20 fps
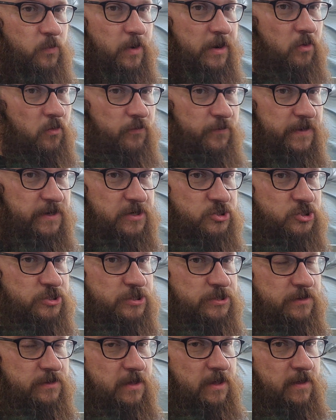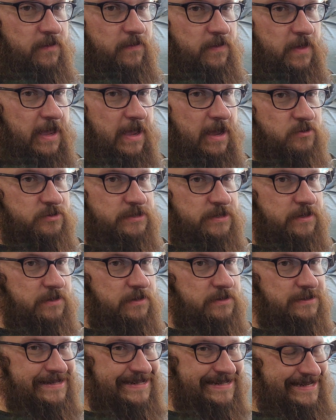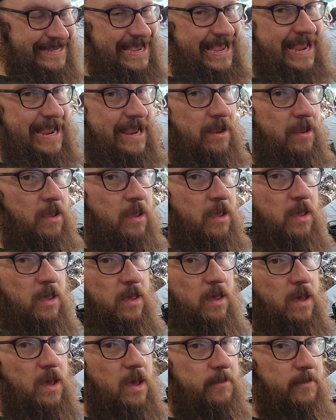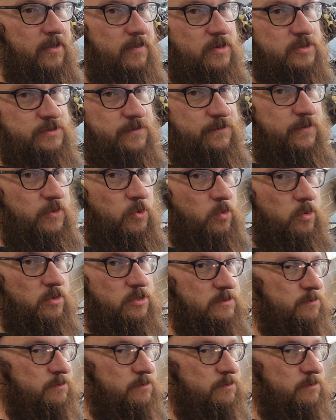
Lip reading: wrinkle finished the housing today. There's a few little